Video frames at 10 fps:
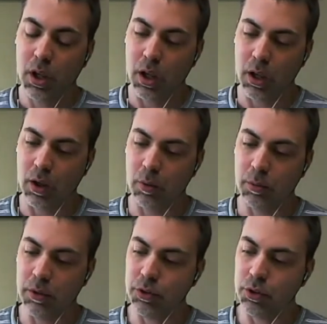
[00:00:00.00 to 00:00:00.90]

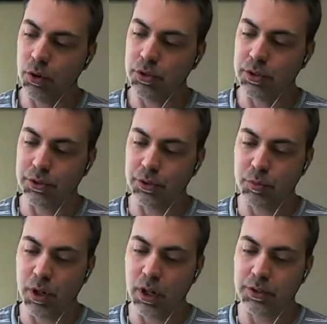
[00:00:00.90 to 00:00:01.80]
If you go to the
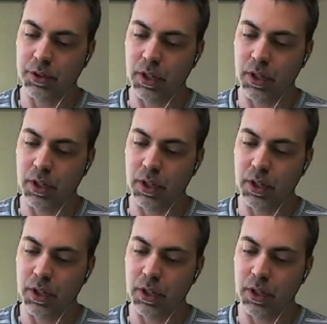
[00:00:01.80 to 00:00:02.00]
search box,